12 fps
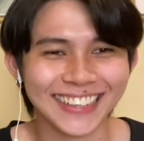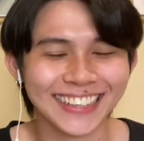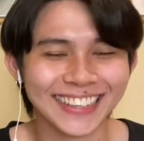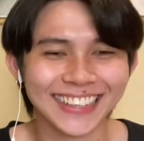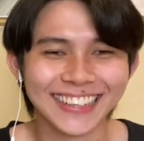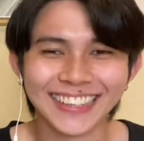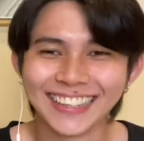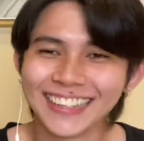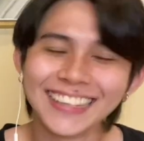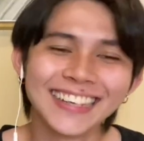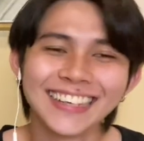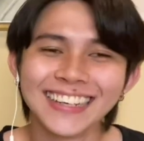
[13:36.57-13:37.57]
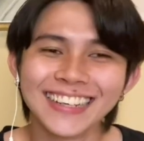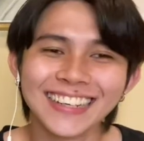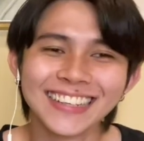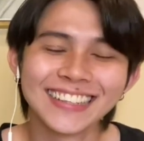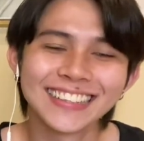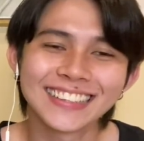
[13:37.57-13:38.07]

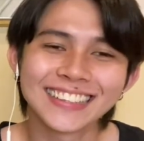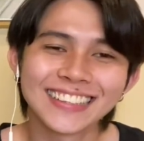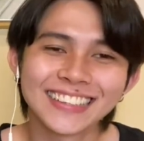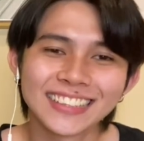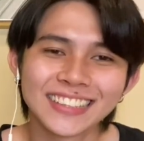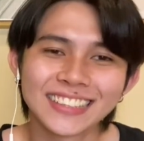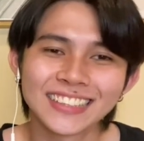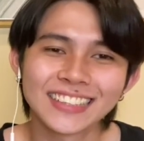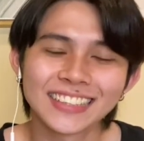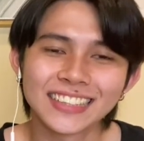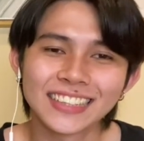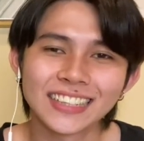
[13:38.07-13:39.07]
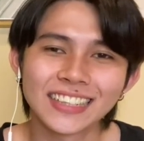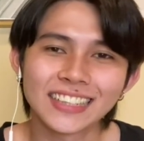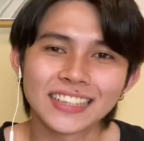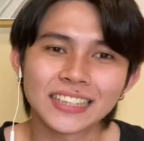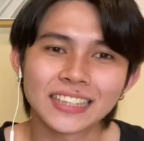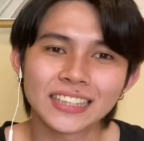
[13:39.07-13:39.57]

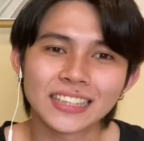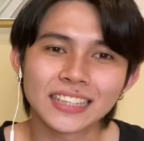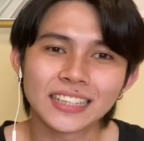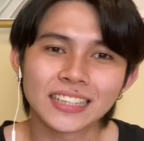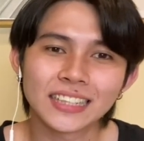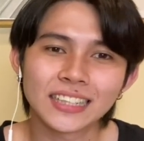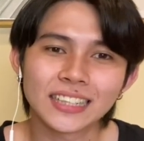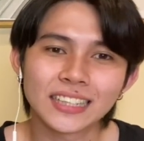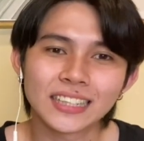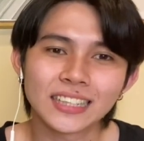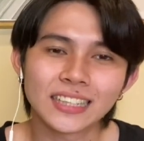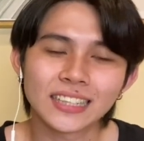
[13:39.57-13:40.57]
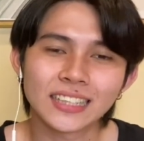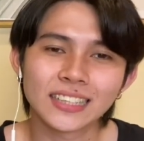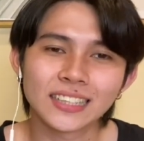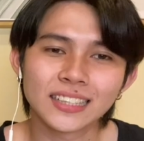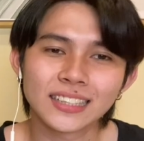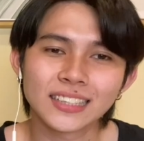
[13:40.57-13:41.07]

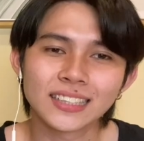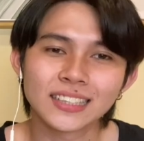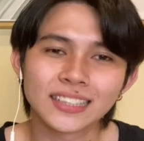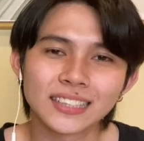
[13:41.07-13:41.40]
This person isn't speaking.